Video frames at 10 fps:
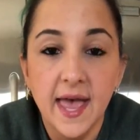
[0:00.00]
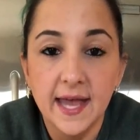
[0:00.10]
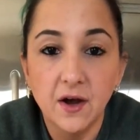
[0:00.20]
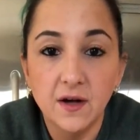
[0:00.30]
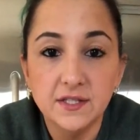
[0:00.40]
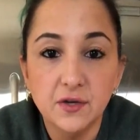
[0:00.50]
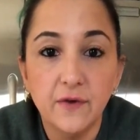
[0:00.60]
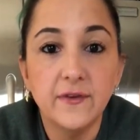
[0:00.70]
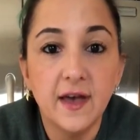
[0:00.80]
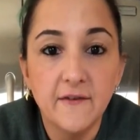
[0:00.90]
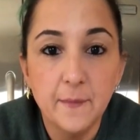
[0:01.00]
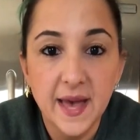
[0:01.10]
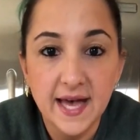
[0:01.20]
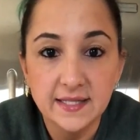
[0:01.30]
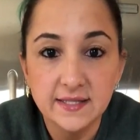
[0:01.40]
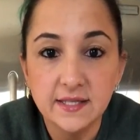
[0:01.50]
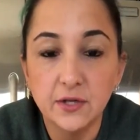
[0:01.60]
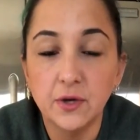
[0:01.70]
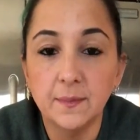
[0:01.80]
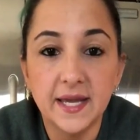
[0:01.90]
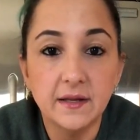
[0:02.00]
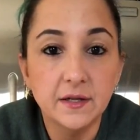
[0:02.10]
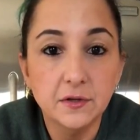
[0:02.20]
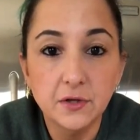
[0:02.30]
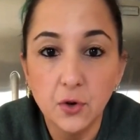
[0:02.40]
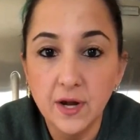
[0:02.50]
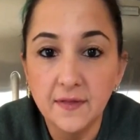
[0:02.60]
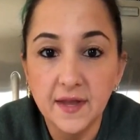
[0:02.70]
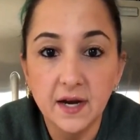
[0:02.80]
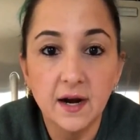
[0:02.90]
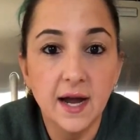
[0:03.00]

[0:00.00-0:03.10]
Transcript: And also if you have pets, you can make a little note on there.